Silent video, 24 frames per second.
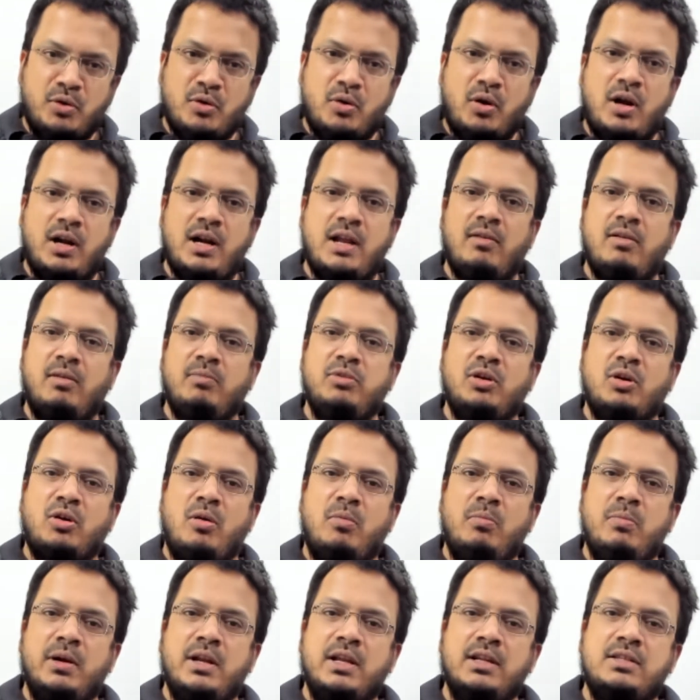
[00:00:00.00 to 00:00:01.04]
not develop the
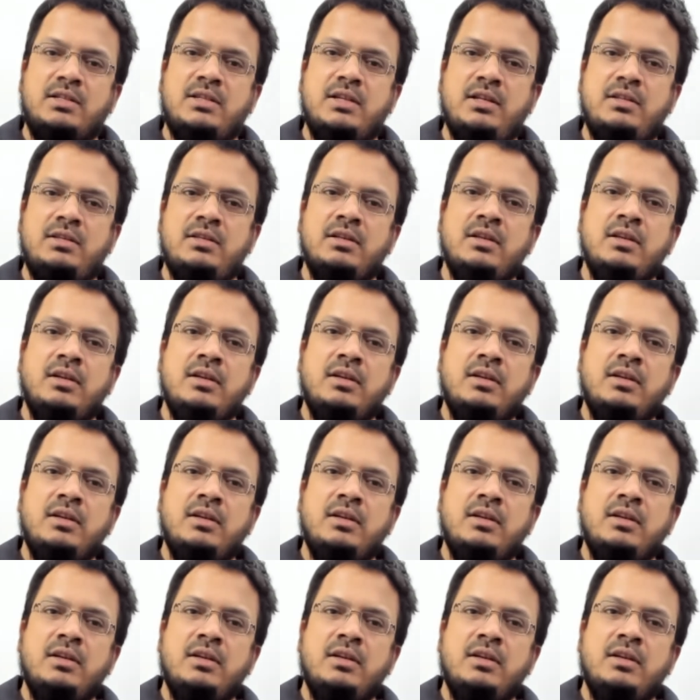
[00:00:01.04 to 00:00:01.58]
competencies,